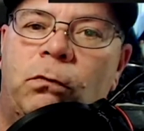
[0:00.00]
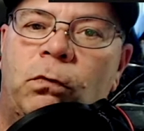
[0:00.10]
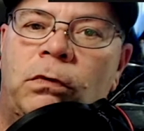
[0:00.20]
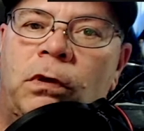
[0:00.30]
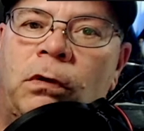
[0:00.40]

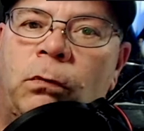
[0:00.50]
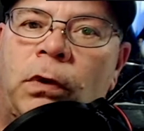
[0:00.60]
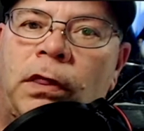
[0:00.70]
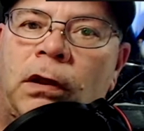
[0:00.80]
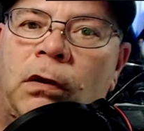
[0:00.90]
one of
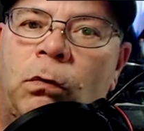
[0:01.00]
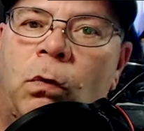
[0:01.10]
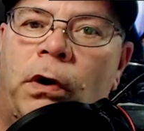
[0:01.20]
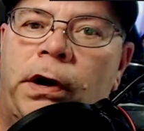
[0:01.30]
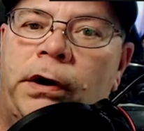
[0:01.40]
the little
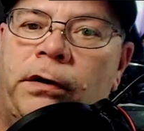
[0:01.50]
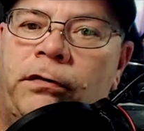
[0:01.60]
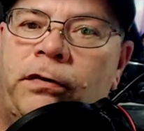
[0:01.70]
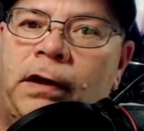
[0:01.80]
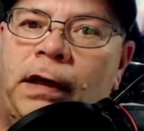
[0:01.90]

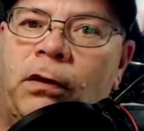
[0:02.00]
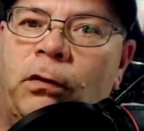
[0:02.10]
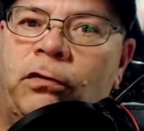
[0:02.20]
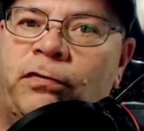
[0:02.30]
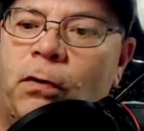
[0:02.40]
warriors, had
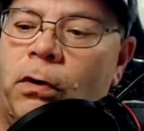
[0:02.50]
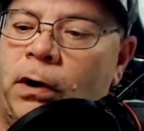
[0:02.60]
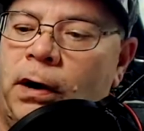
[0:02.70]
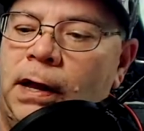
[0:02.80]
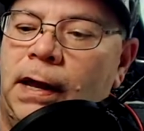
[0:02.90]
those
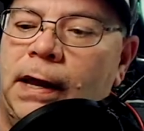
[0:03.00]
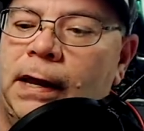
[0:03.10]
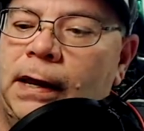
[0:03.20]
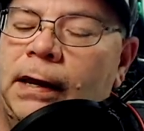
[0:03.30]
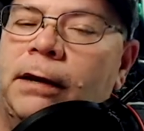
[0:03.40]
four
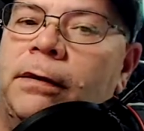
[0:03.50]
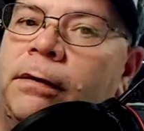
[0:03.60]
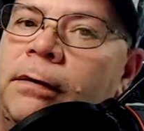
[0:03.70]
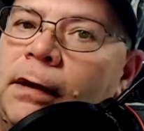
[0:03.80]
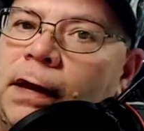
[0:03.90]

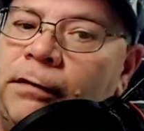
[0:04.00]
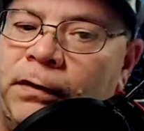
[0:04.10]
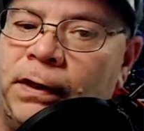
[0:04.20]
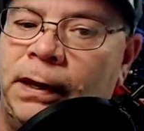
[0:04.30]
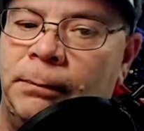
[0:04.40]
and
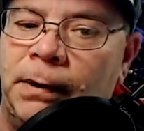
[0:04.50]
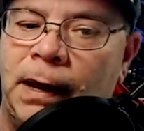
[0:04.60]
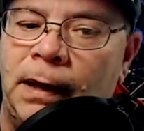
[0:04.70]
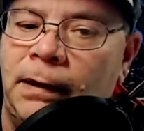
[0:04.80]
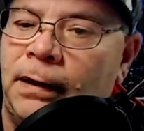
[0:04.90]
everything, but
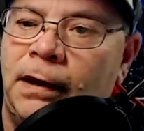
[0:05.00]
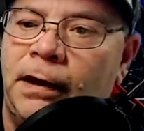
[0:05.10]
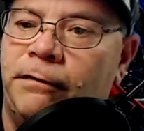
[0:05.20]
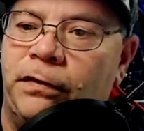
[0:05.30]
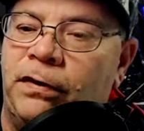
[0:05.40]

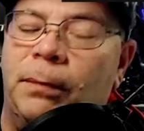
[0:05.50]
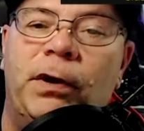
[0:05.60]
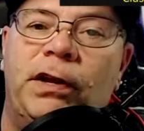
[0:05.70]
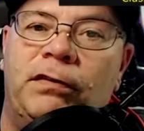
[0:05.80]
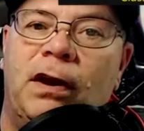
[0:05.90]
for some
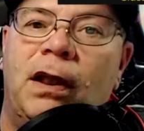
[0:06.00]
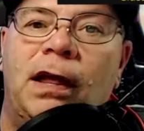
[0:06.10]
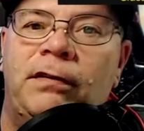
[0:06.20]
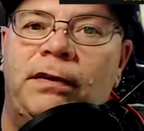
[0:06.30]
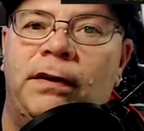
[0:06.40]
reason all I
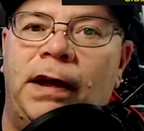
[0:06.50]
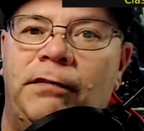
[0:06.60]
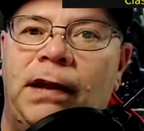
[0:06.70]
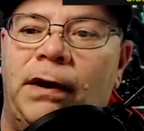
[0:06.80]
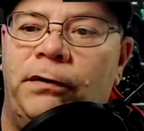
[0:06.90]
still have
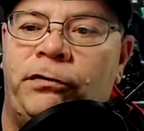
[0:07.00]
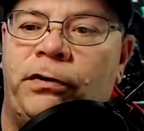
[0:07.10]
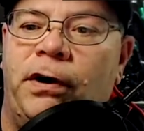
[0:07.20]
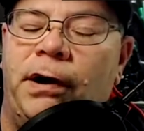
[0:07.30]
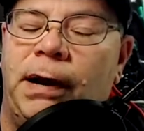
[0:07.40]
now is
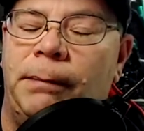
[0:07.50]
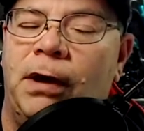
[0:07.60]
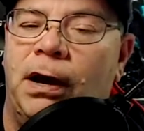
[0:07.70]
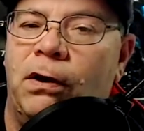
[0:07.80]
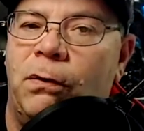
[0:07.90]
Tron.
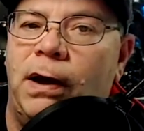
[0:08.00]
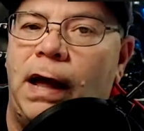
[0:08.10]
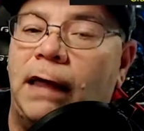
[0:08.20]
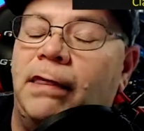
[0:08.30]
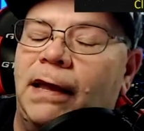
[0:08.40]

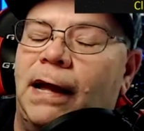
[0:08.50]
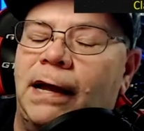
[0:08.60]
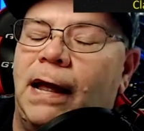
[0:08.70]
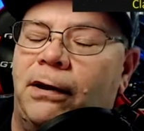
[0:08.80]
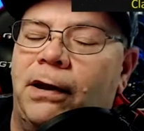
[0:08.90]
I think I
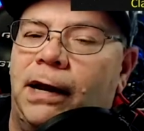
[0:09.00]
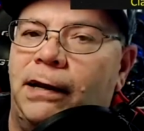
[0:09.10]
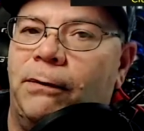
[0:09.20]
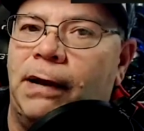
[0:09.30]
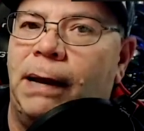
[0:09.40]
got a good idea
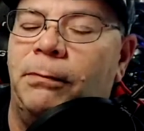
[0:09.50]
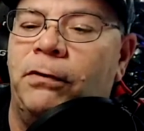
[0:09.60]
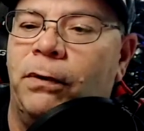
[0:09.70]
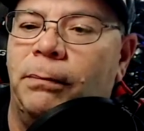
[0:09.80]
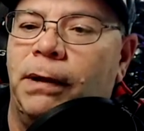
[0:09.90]
what happened to
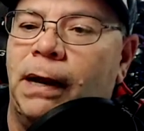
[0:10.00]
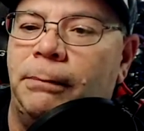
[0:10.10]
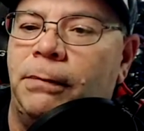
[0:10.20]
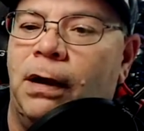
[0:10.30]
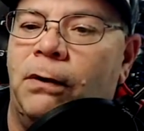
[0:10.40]
him, but I'm
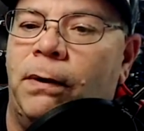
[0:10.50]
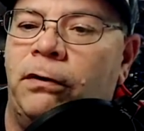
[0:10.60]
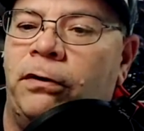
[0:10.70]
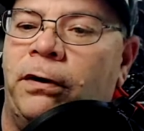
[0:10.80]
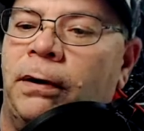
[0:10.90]
not quite
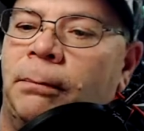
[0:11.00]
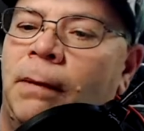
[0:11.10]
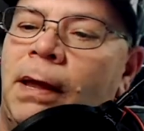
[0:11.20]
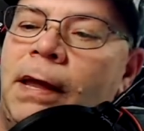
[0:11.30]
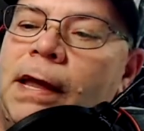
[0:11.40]
sure.
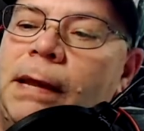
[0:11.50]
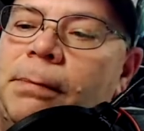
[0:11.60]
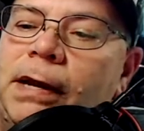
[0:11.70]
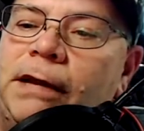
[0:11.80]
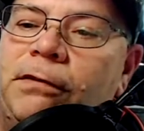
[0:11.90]

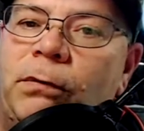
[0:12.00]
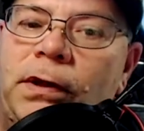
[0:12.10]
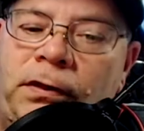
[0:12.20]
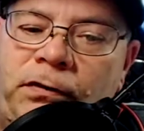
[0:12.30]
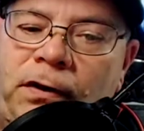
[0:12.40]
But even
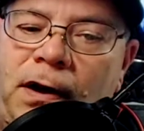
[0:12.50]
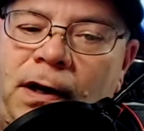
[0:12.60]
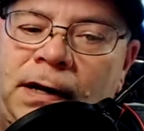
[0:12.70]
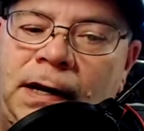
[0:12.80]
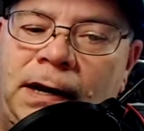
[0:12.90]
with Tron
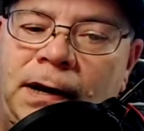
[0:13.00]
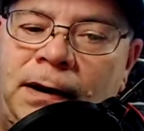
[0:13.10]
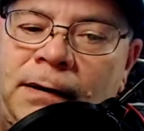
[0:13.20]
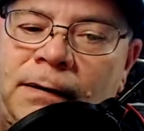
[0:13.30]
here,